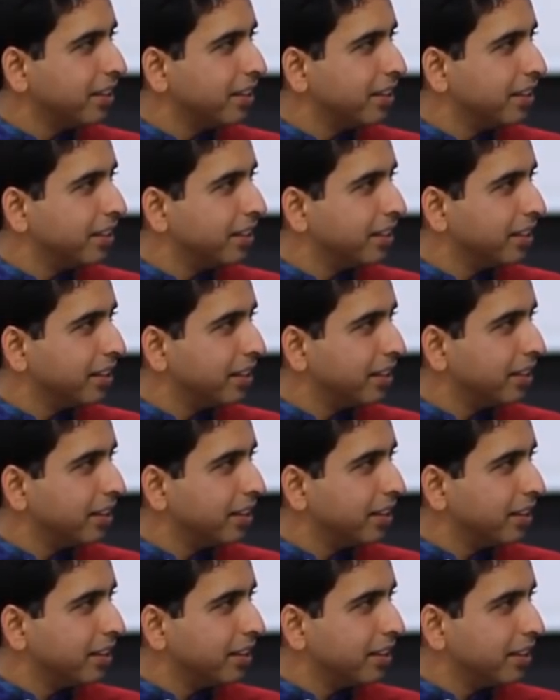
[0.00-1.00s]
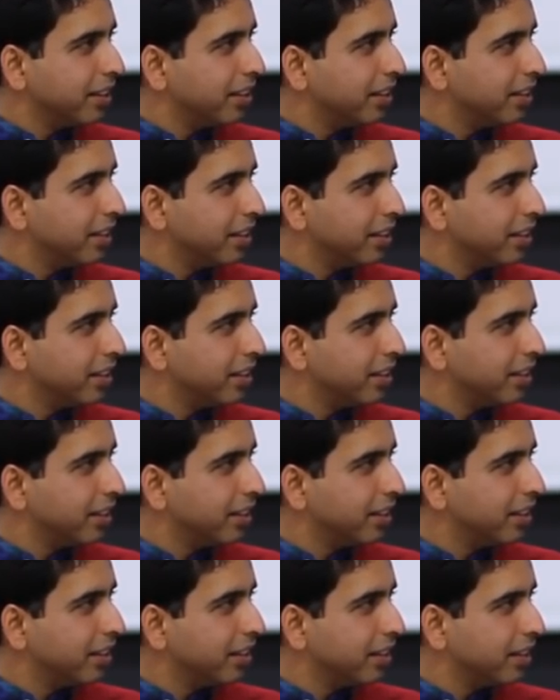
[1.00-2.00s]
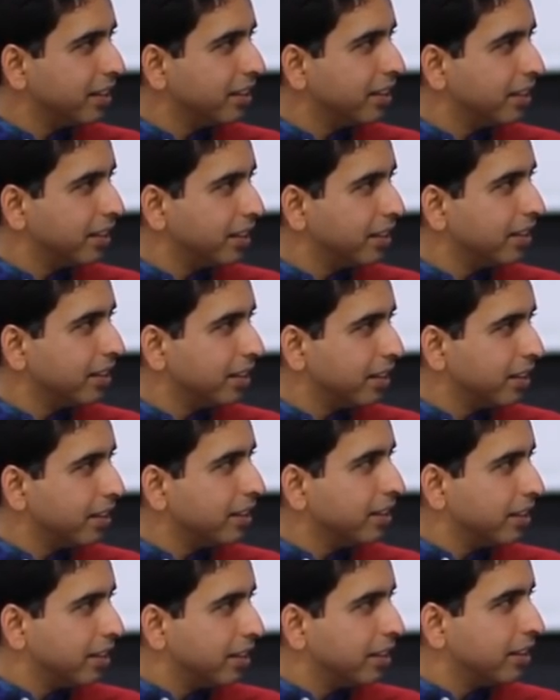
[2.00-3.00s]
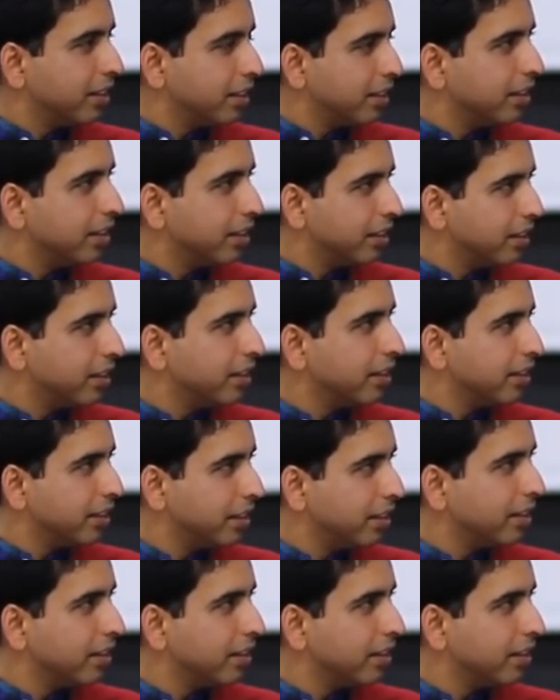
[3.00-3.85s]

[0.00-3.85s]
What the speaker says: (not speaking)